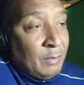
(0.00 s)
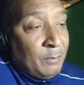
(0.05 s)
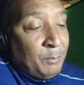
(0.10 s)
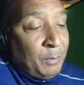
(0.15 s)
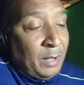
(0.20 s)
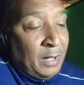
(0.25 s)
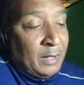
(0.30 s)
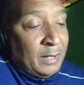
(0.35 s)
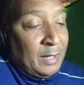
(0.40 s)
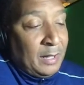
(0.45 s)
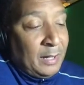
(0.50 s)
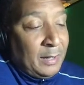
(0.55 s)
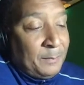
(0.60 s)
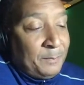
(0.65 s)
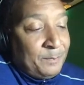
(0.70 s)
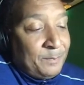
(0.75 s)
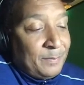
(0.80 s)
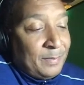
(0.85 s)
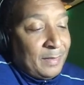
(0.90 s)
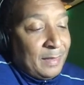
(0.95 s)
But
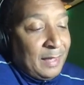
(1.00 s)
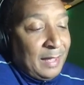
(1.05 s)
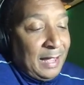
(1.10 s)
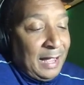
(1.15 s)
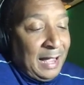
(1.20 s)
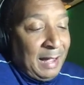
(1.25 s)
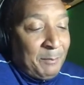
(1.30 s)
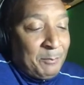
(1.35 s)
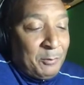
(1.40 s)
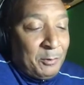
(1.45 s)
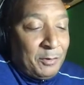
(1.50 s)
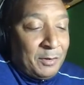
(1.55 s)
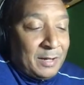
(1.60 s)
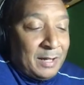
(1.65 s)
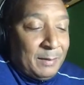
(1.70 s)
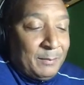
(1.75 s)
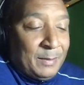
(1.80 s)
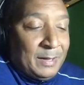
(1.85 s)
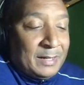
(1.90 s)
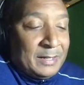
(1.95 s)
I'm going to
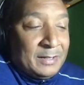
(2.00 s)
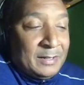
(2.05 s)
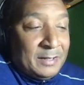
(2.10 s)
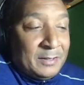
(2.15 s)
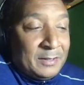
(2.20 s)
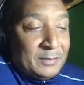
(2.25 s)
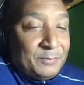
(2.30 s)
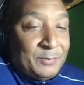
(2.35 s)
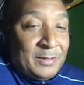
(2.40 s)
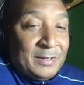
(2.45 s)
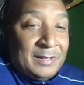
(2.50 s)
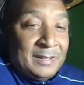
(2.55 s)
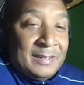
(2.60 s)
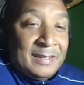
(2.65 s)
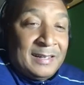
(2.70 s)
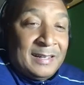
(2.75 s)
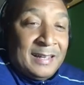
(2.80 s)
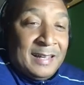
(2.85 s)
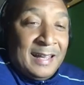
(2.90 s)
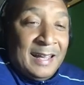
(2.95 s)
come at another three.
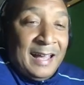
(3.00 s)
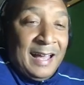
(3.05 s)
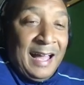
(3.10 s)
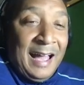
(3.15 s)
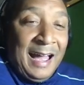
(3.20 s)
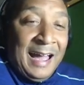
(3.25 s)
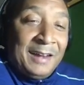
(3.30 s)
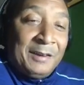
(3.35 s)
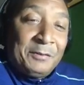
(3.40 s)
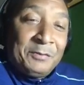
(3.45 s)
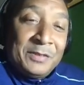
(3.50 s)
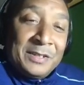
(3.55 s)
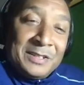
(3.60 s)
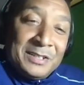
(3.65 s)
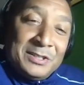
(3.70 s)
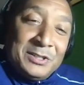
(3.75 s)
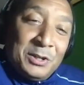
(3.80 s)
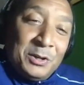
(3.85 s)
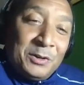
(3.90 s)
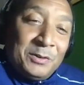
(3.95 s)
I don't think
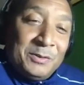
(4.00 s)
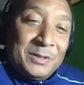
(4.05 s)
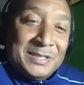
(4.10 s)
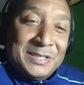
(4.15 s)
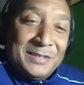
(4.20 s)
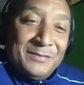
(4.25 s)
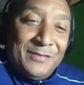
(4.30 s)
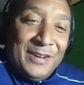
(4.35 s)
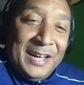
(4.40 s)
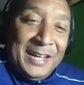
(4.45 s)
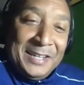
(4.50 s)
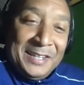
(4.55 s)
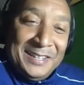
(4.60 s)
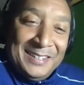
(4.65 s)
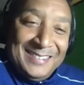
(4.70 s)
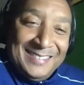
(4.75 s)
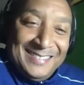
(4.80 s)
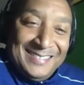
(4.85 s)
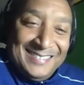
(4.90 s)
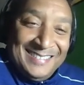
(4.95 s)
the Joker was
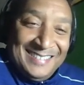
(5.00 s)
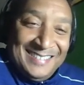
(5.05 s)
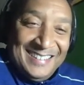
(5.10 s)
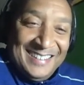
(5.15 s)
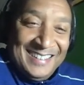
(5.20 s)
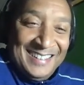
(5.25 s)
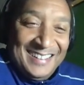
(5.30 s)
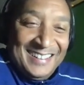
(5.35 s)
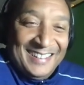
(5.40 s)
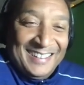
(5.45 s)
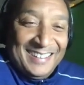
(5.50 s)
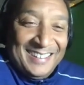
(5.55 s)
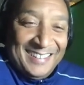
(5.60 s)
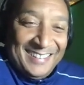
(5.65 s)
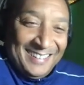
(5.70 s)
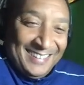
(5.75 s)
invited. And